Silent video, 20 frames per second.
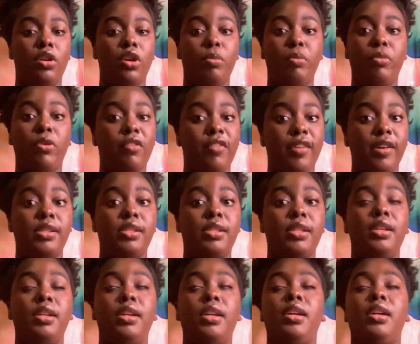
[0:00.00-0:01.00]
You're pervert.
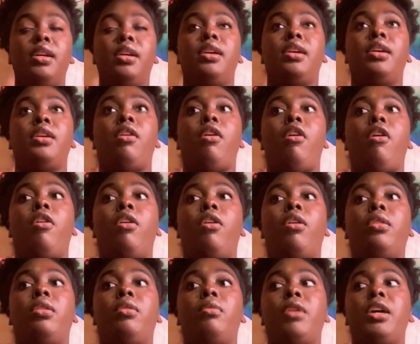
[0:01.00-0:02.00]
All
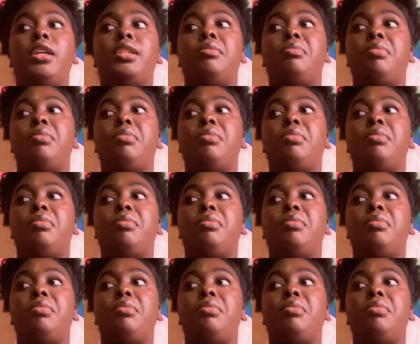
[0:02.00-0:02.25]
the race